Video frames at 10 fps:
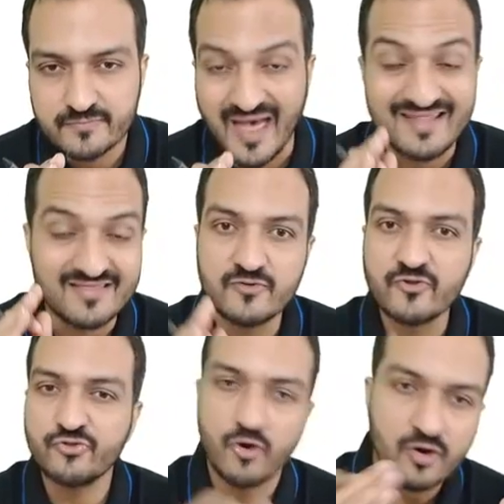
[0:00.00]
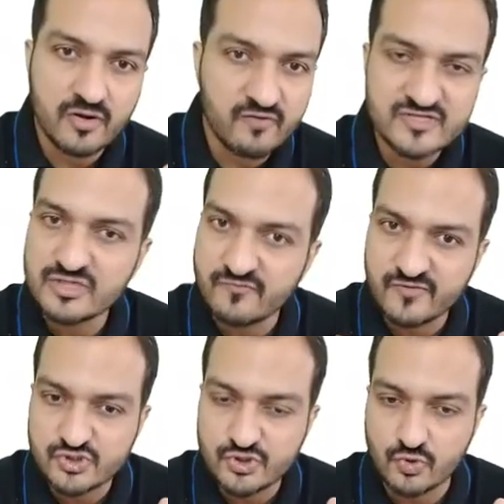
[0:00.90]
And then the third revision
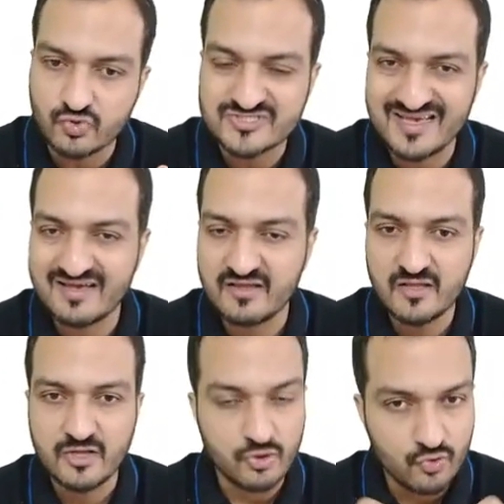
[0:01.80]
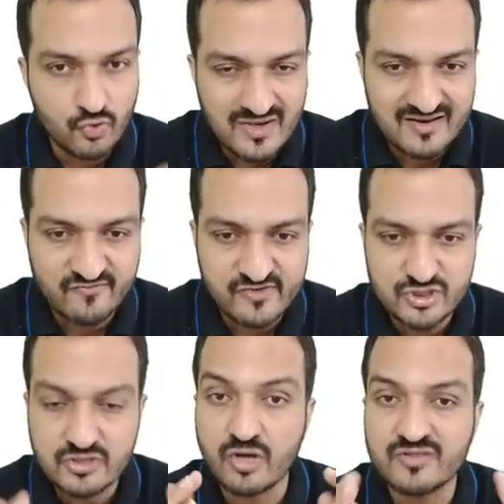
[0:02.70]
which you do, say you do a
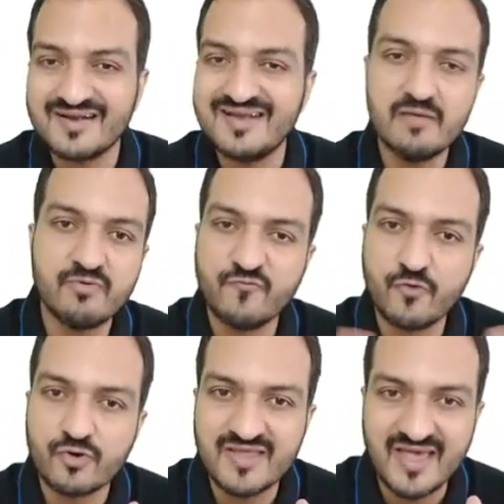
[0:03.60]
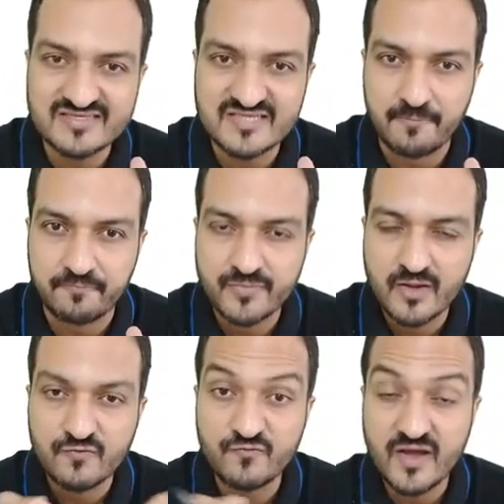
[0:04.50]
revision on the day before the exam,
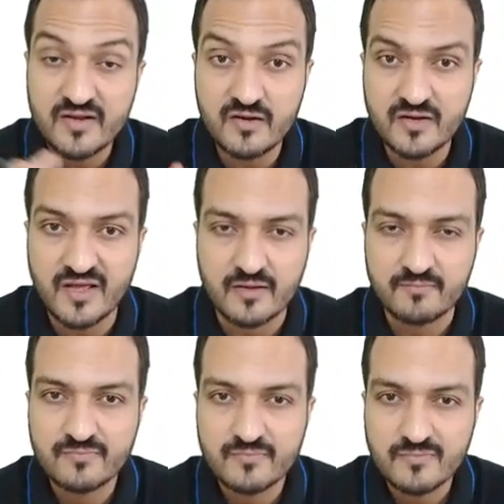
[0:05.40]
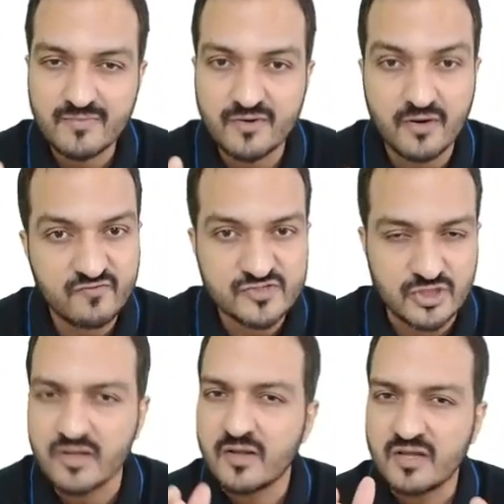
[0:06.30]
final day
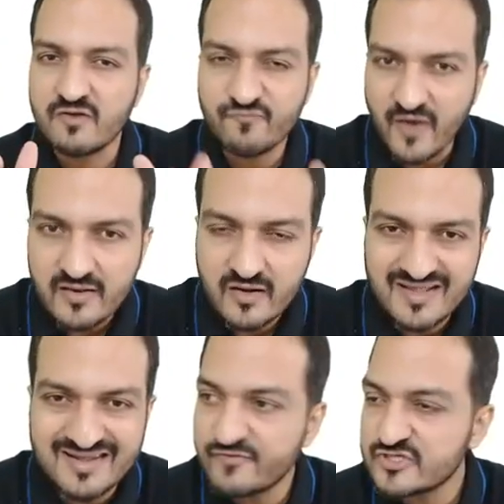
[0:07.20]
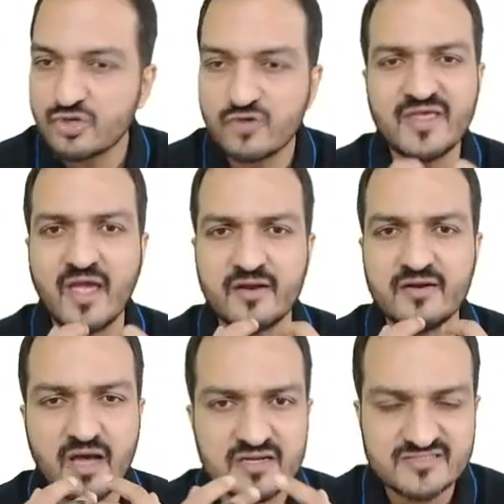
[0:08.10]
revision, that final day revision of the
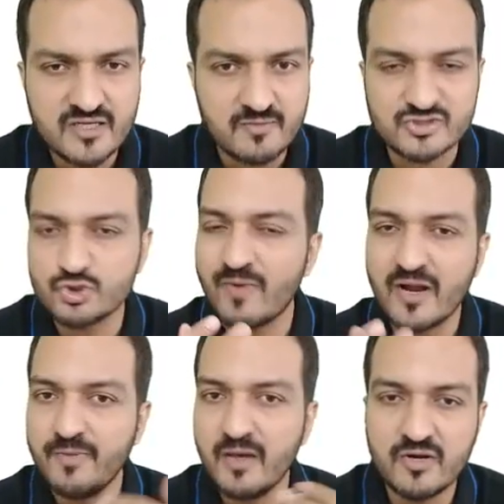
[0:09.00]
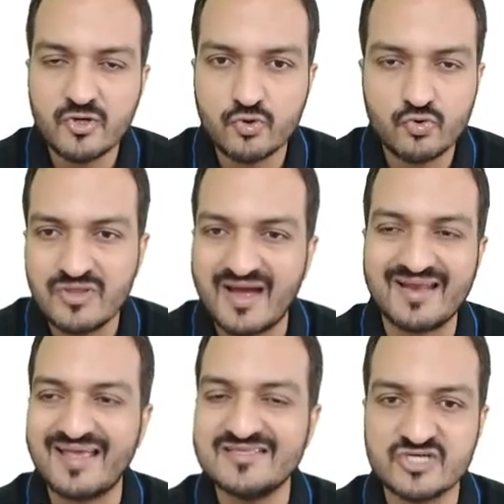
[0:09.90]
entire syllabus, you might be able to do
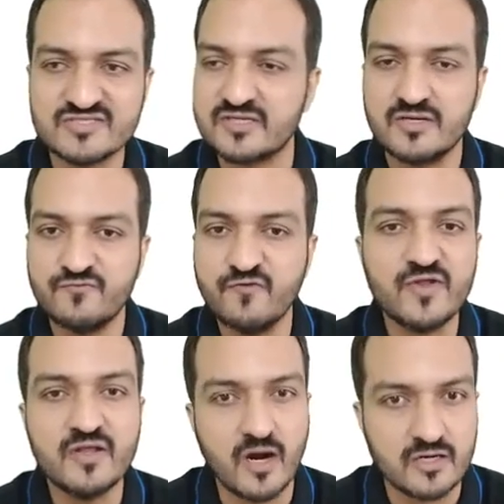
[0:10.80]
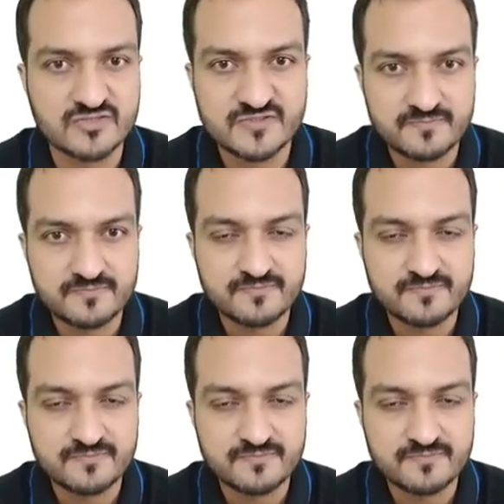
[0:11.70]
that in just 15 hours.